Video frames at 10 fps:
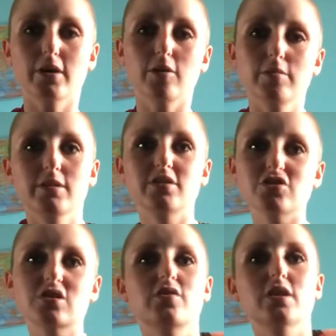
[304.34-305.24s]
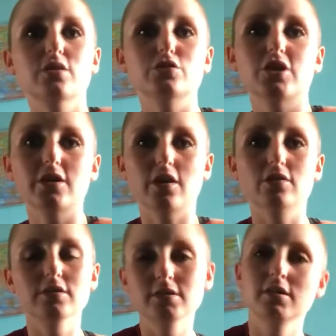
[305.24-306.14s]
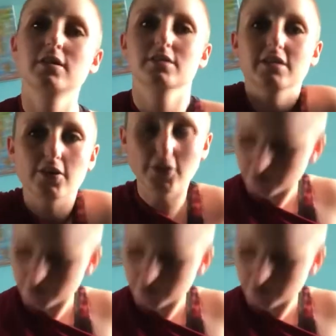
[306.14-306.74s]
up, and then just give it a little shake out. You know,